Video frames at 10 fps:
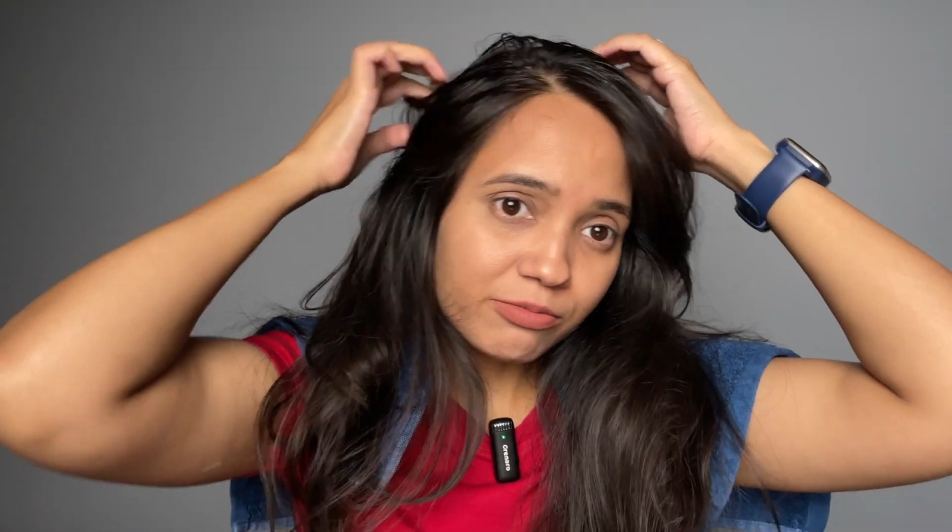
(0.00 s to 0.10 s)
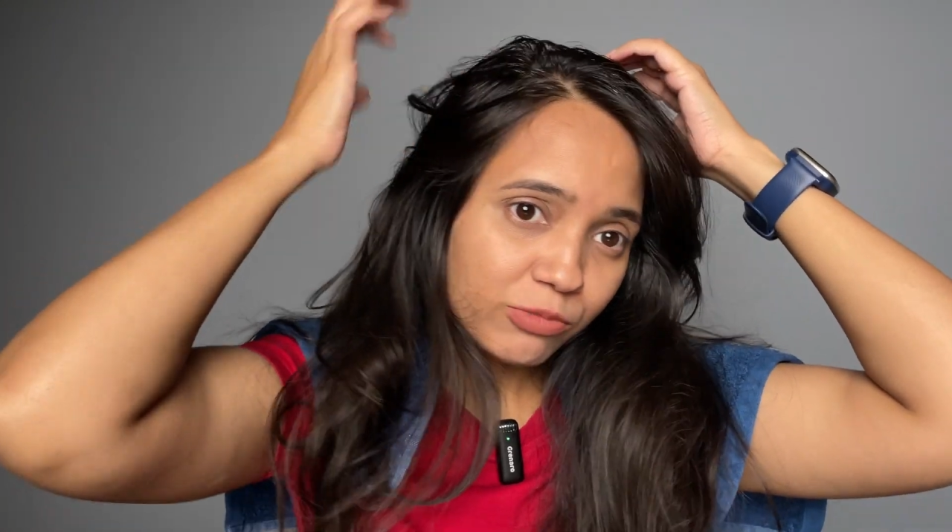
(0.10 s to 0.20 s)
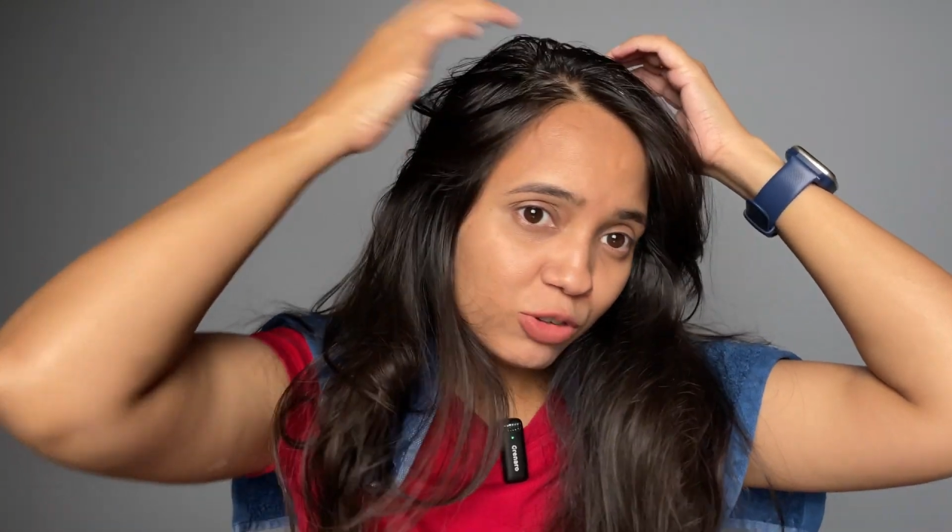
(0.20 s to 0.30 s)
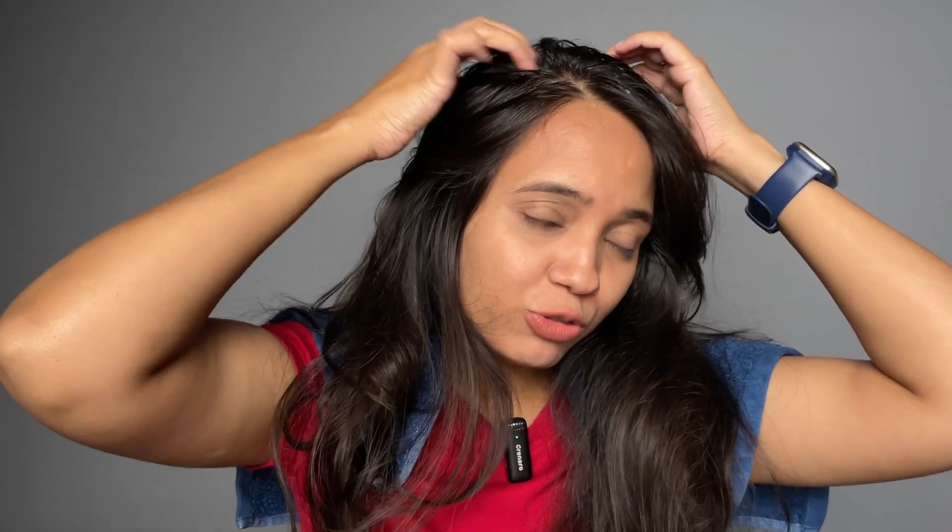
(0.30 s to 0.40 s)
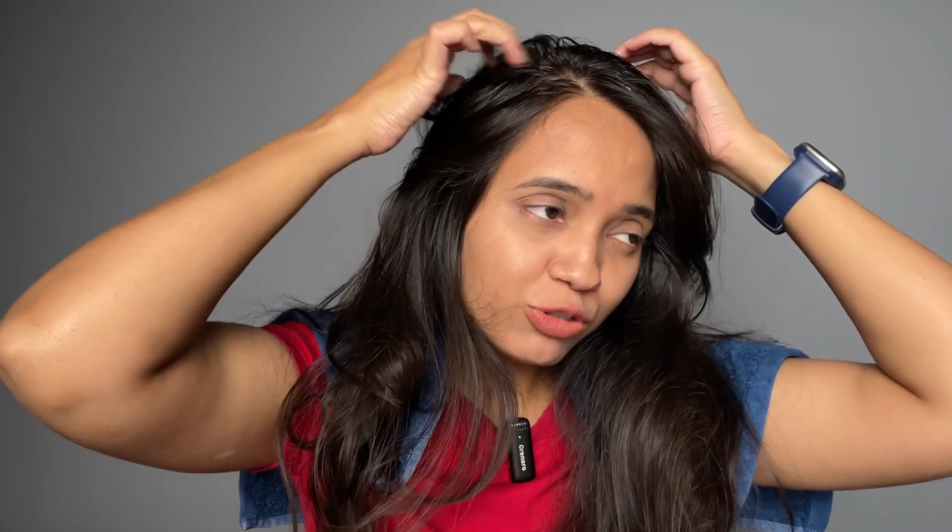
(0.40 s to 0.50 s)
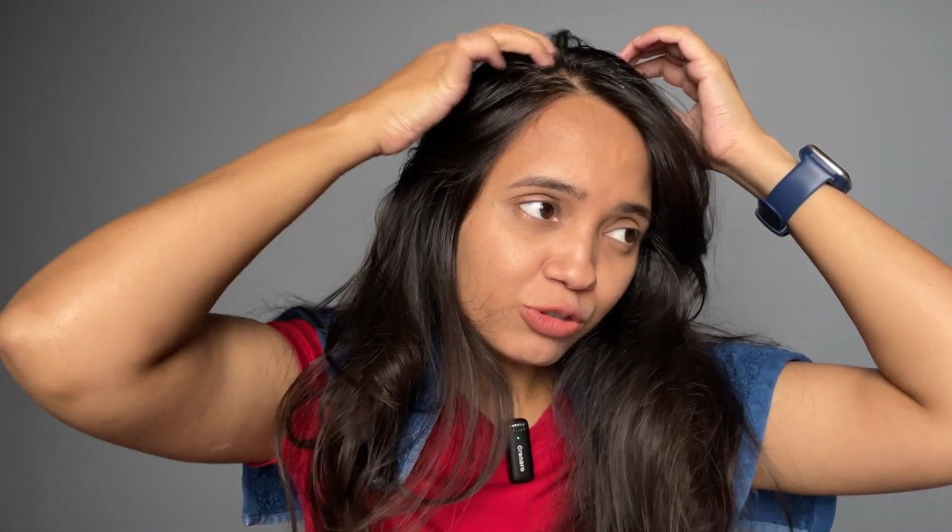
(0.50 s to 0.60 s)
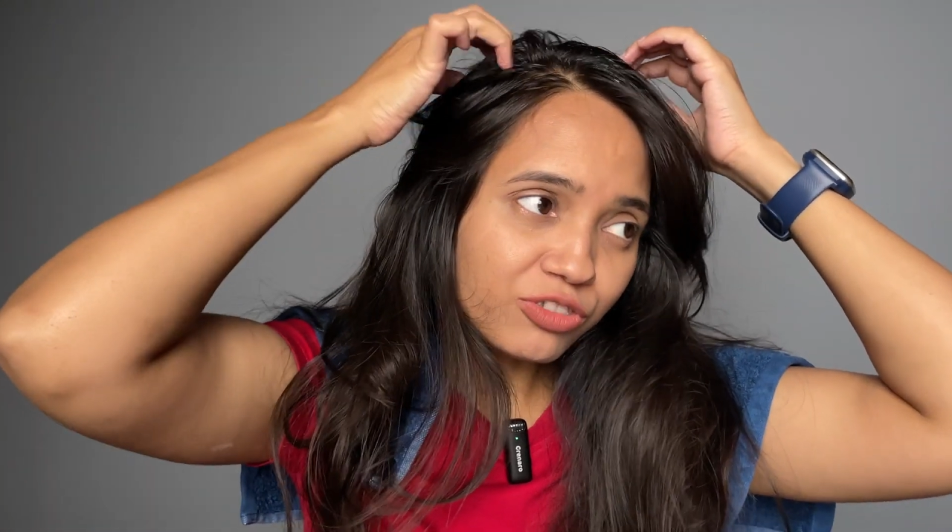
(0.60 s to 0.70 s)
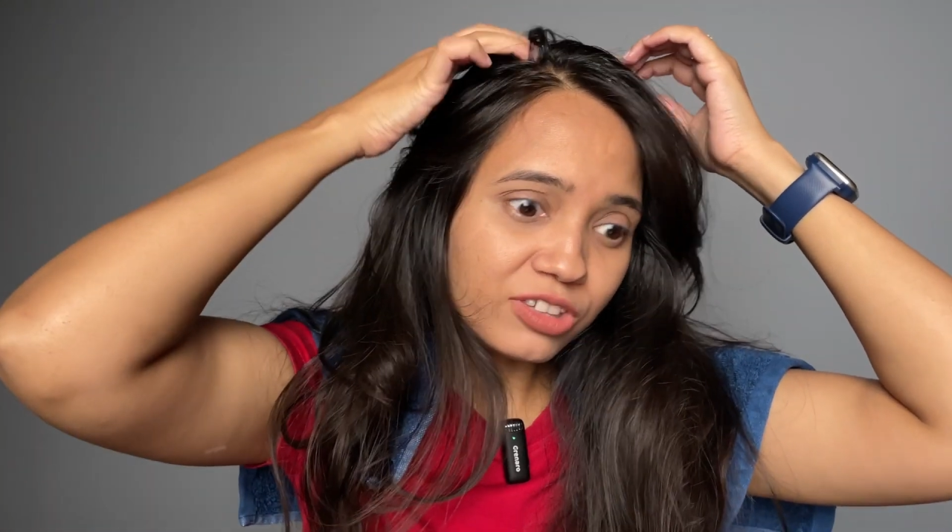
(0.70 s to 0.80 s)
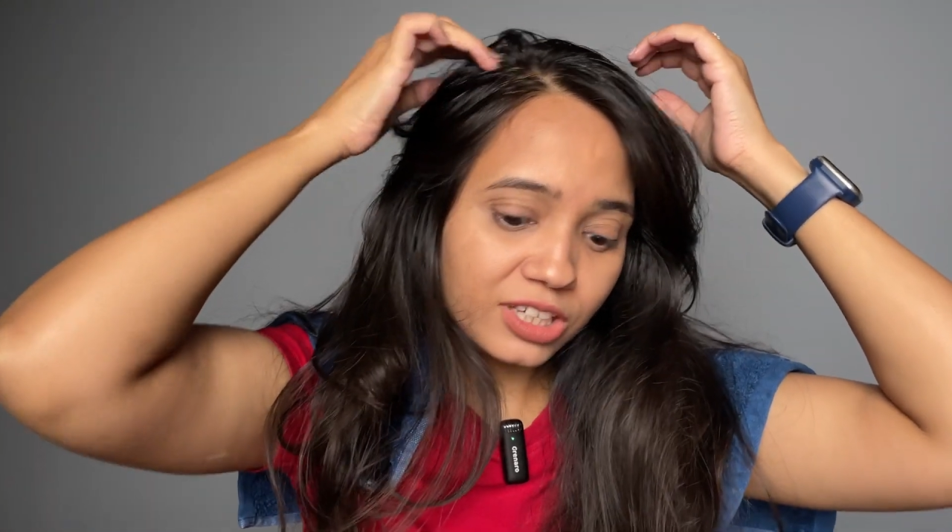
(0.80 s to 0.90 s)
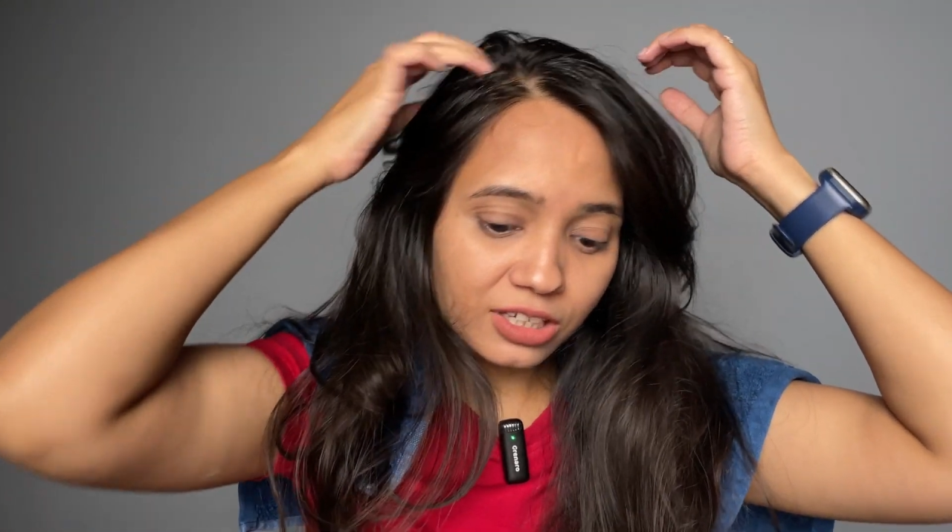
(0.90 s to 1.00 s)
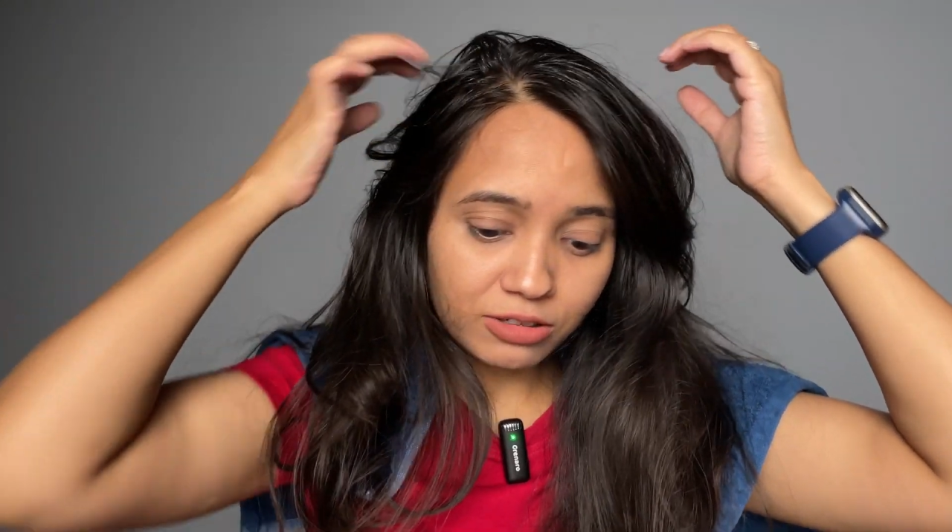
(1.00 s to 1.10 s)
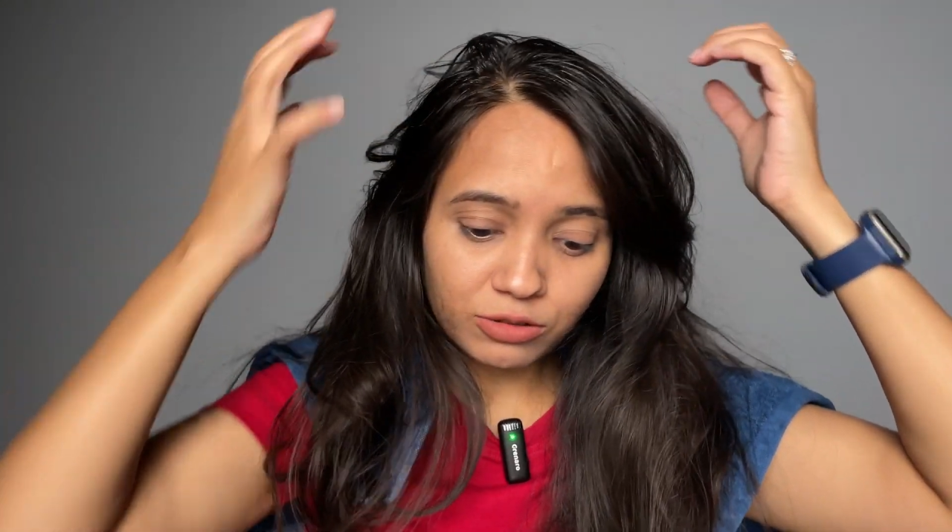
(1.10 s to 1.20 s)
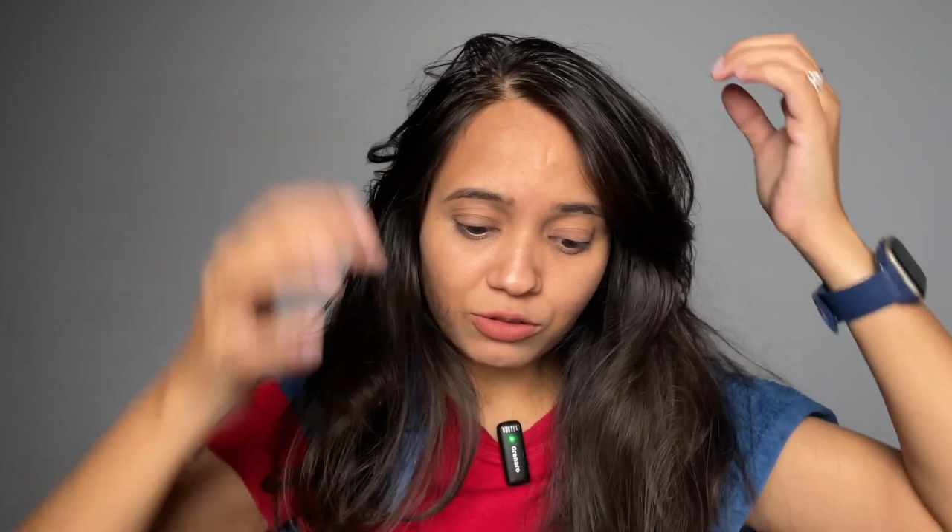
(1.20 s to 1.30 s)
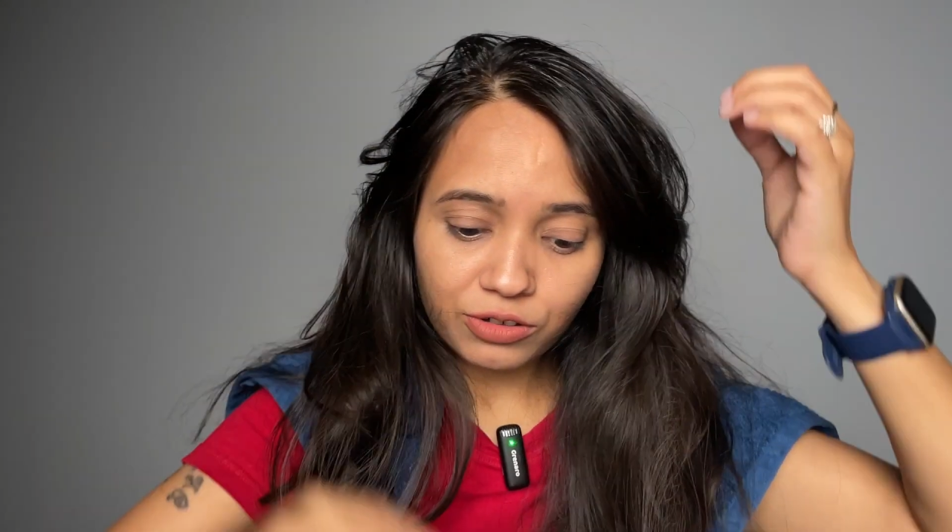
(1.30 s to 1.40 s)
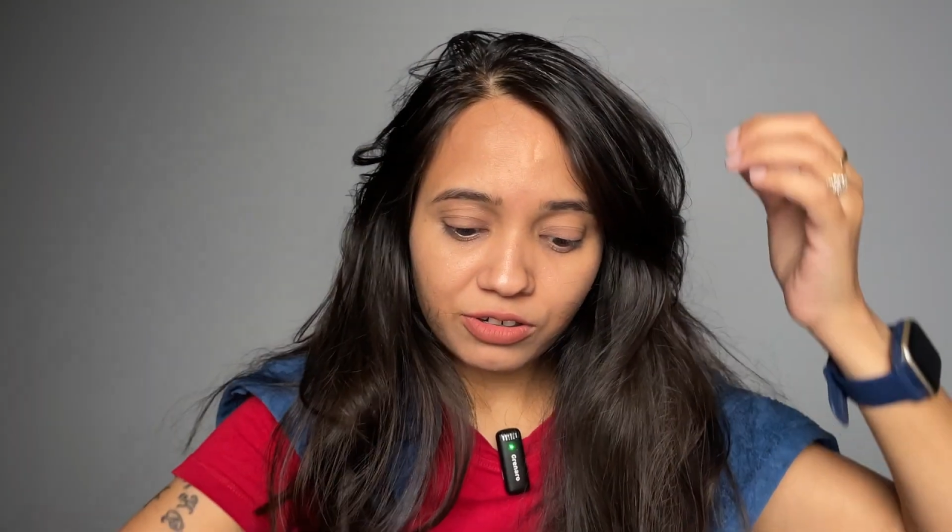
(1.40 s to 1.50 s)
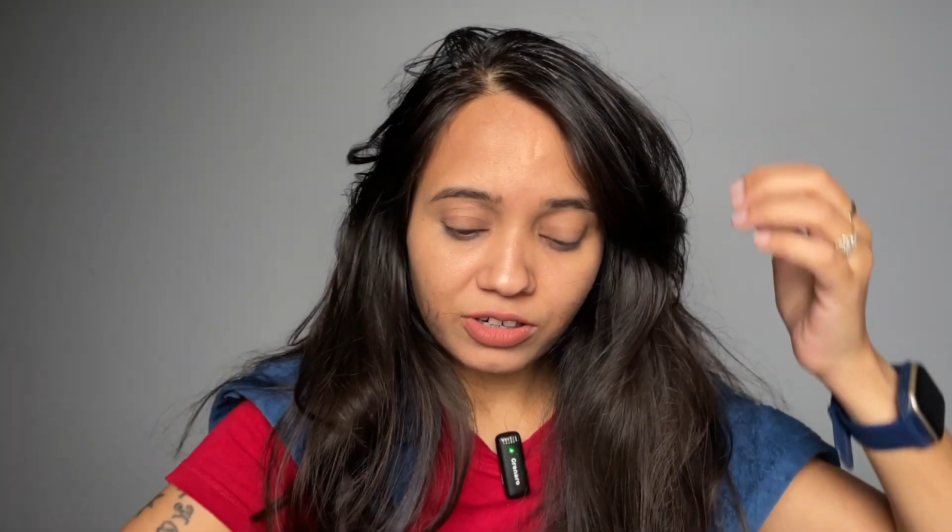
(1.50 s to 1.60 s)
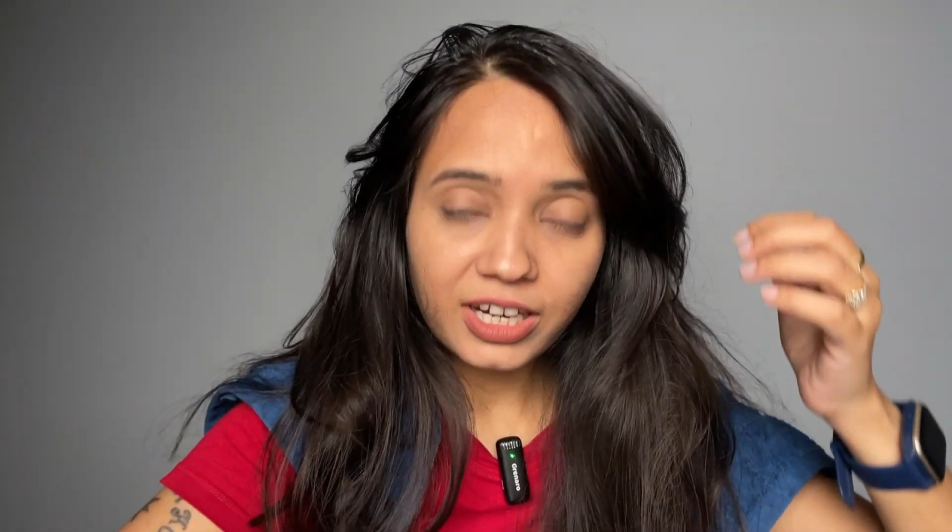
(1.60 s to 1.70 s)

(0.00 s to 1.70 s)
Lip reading: you should see a good